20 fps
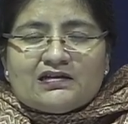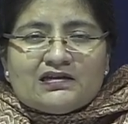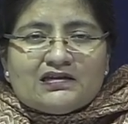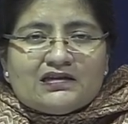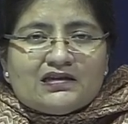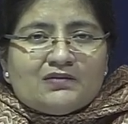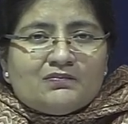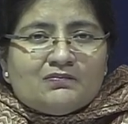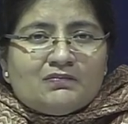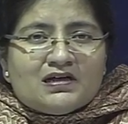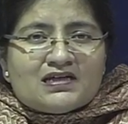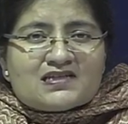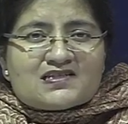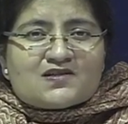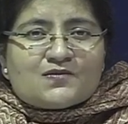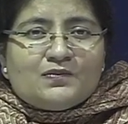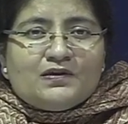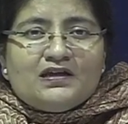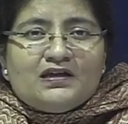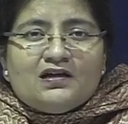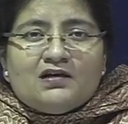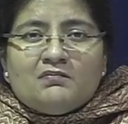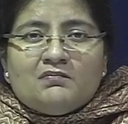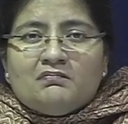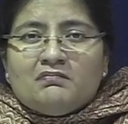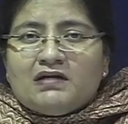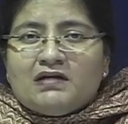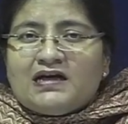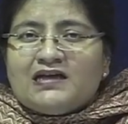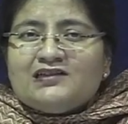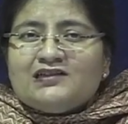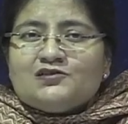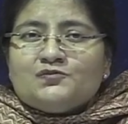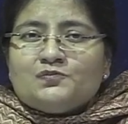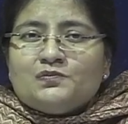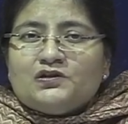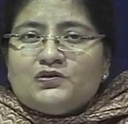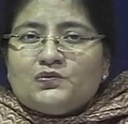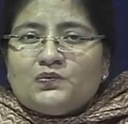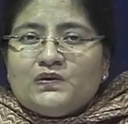There must be a match
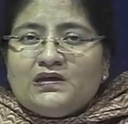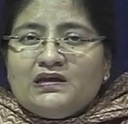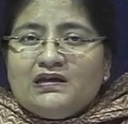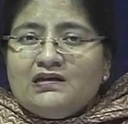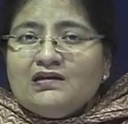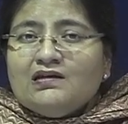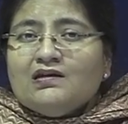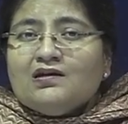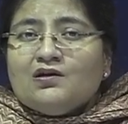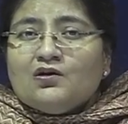between